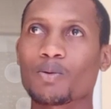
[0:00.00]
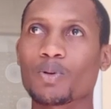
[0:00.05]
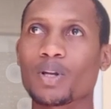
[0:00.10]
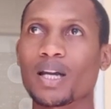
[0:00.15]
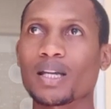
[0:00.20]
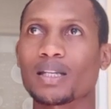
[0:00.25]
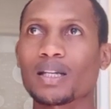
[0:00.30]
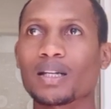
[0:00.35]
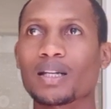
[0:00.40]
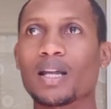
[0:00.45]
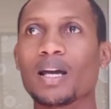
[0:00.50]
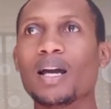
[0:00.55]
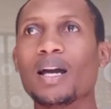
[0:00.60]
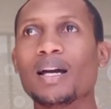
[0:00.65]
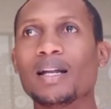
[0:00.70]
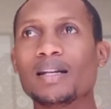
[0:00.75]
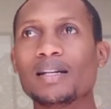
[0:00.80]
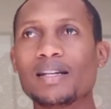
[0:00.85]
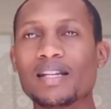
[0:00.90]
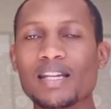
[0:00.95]
United
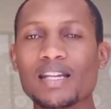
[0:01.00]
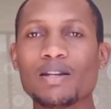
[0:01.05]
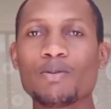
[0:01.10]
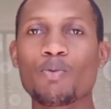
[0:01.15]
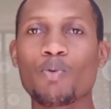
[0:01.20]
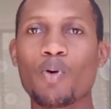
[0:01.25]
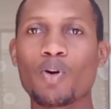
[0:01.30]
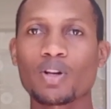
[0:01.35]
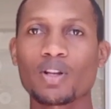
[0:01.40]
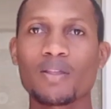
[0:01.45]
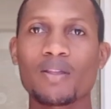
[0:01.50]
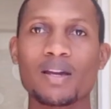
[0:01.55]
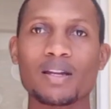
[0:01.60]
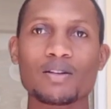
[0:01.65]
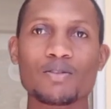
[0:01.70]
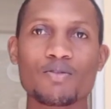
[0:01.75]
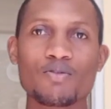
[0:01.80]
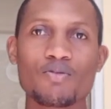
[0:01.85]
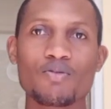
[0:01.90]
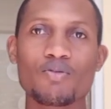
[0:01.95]
did what they
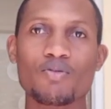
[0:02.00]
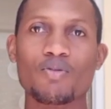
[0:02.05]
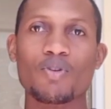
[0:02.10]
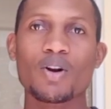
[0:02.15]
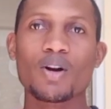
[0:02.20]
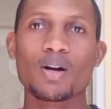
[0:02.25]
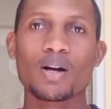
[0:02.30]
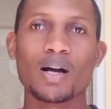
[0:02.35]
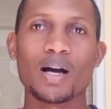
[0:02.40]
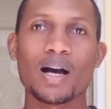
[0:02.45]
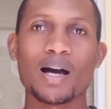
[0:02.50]
do.